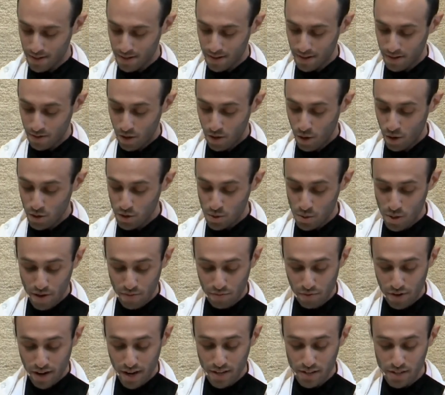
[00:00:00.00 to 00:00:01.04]
Those who have
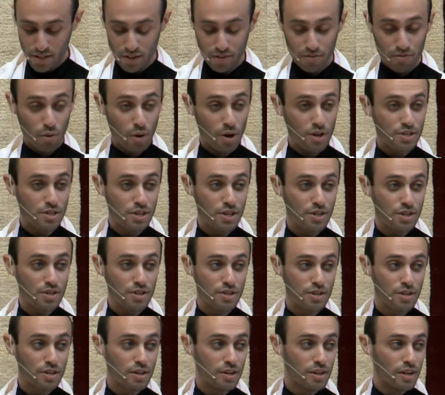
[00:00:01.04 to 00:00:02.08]
raised their voices
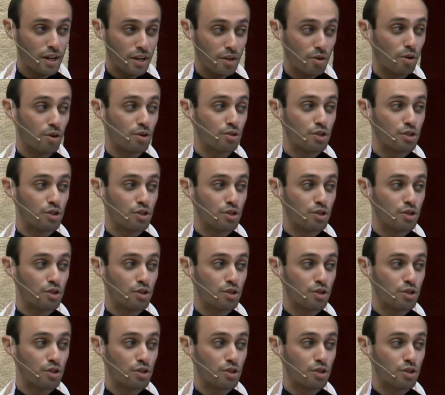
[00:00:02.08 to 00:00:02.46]
in order